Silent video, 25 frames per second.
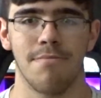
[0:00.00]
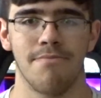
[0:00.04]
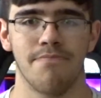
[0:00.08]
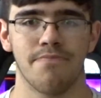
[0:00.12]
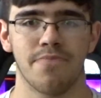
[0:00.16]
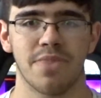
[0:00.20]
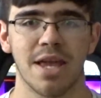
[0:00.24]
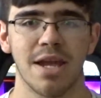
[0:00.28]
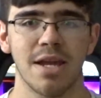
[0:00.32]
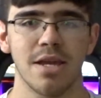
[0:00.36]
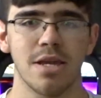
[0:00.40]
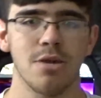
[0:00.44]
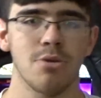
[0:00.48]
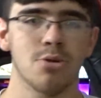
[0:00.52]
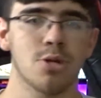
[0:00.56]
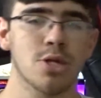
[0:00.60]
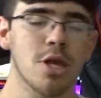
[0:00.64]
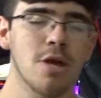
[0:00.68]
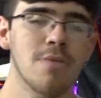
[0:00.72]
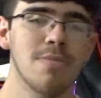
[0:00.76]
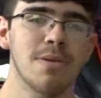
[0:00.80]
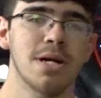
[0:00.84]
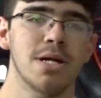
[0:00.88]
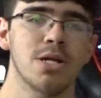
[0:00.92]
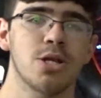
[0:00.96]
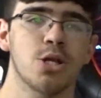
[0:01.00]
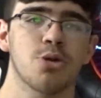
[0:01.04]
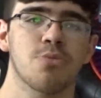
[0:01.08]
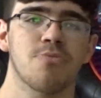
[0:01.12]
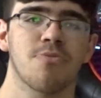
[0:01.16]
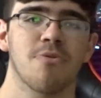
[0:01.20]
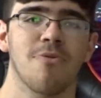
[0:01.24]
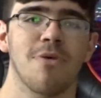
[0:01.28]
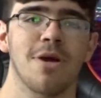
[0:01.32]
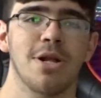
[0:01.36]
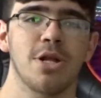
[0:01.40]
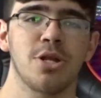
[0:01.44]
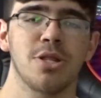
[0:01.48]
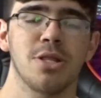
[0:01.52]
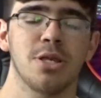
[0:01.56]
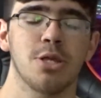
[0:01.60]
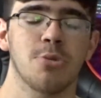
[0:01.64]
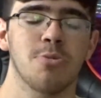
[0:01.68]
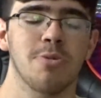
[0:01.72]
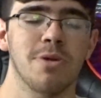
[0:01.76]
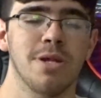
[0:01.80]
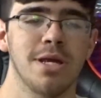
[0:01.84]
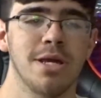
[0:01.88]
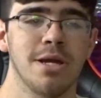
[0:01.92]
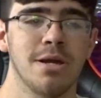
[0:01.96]
Thank you so much for watching this
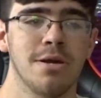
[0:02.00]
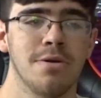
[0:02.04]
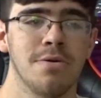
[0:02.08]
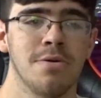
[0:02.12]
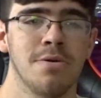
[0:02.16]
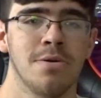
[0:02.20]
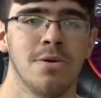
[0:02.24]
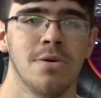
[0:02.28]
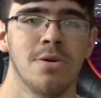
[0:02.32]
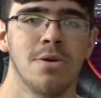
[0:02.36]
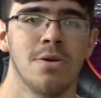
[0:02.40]
video.